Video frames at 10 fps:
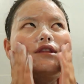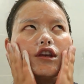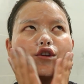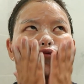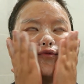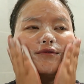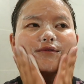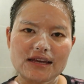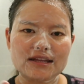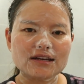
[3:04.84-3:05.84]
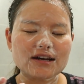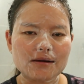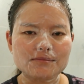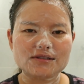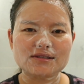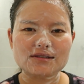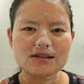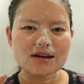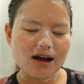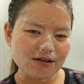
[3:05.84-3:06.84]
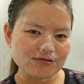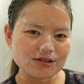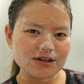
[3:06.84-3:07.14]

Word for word: new skin comes out